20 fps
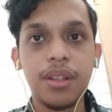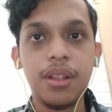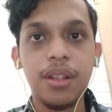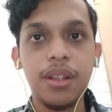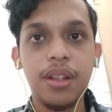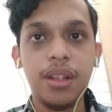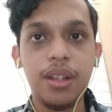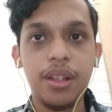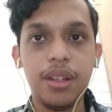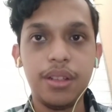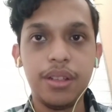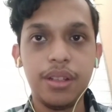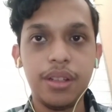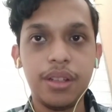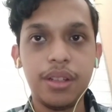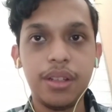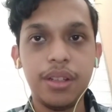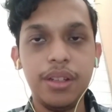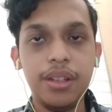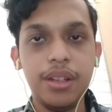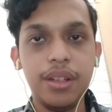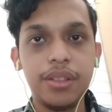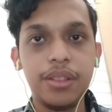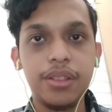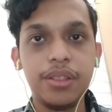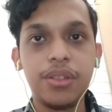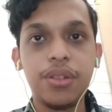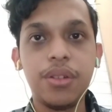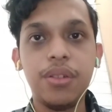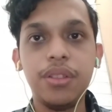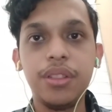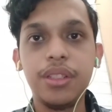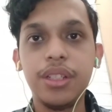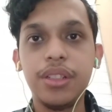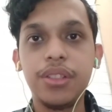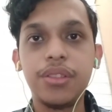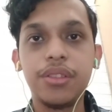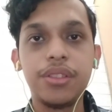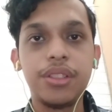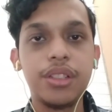And second, there's this content
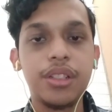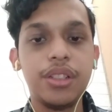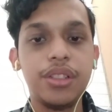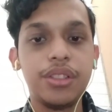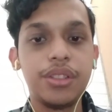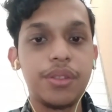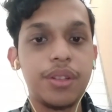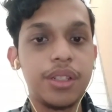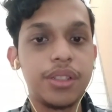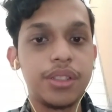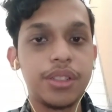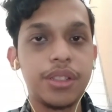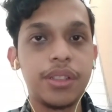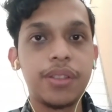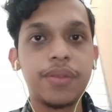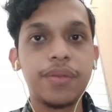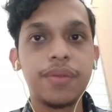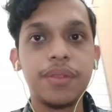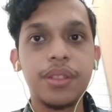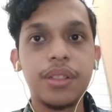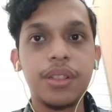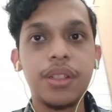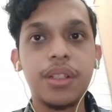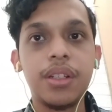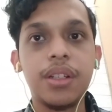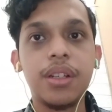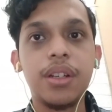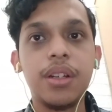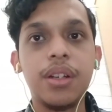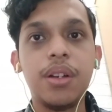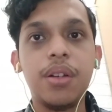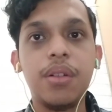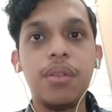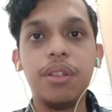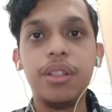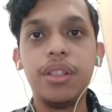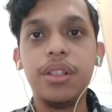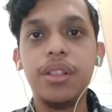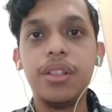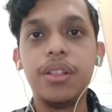social interaction.
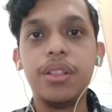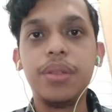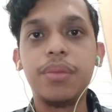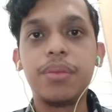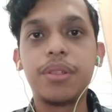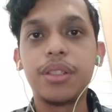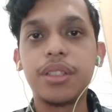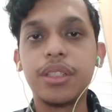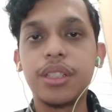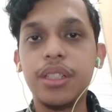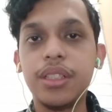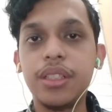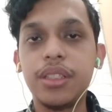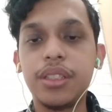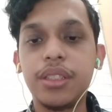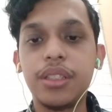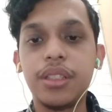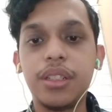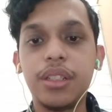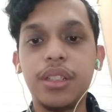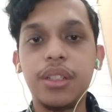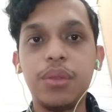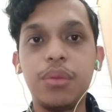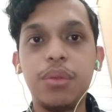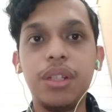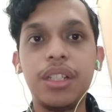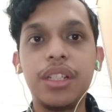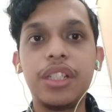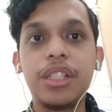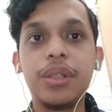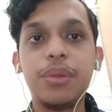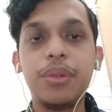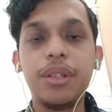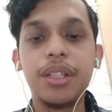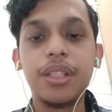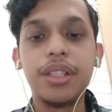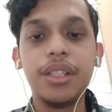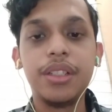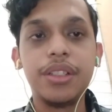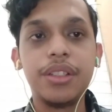With the learning process, it will create
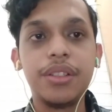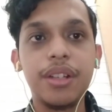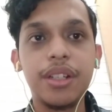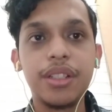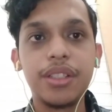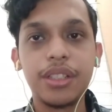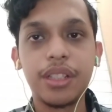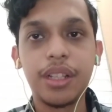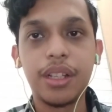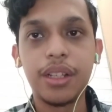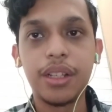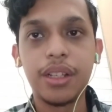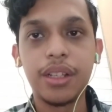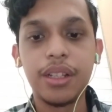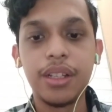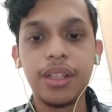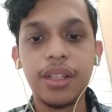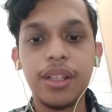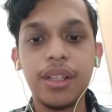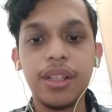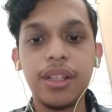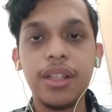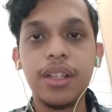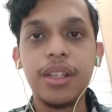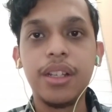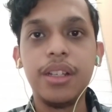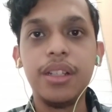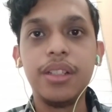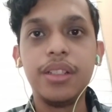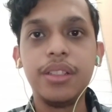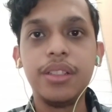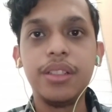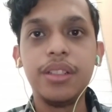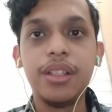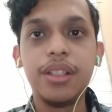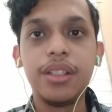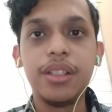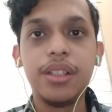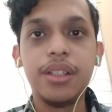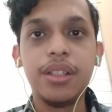interaction. This is
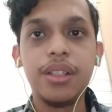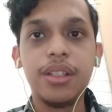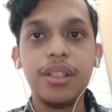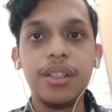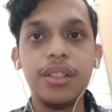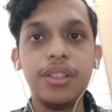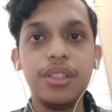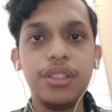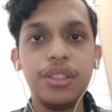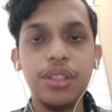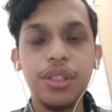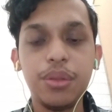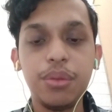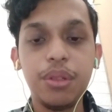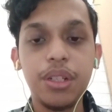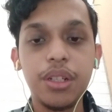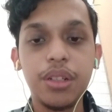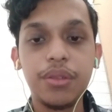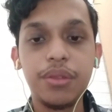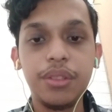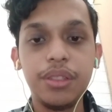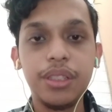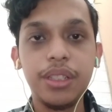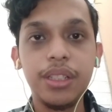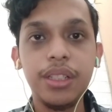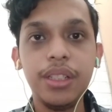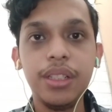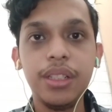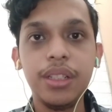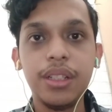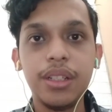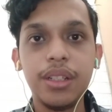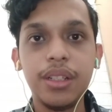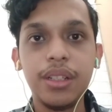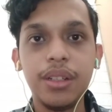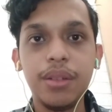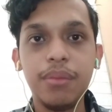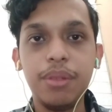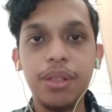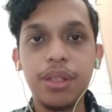not without reason,
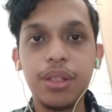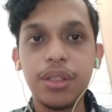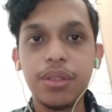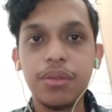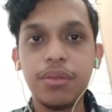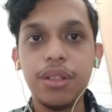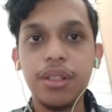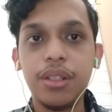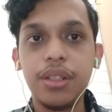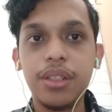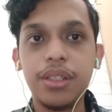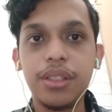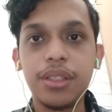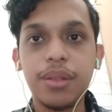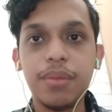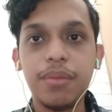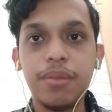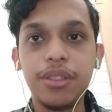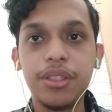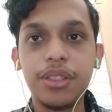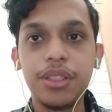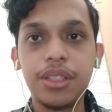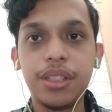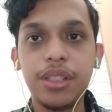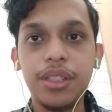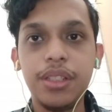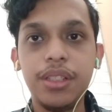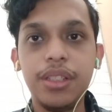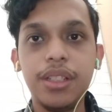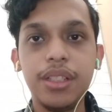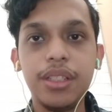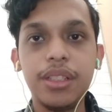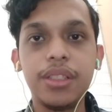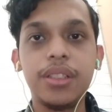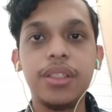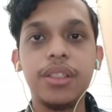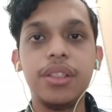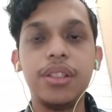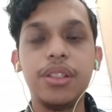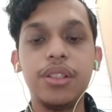because when learning, someone certainly does
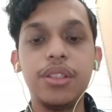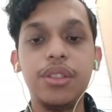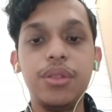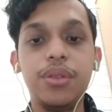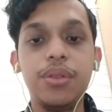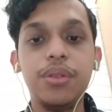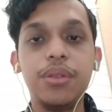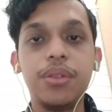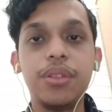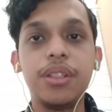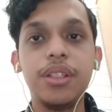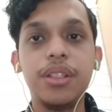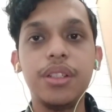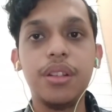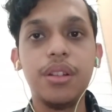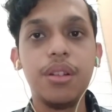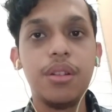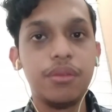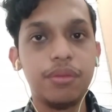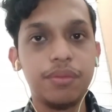not do it alone.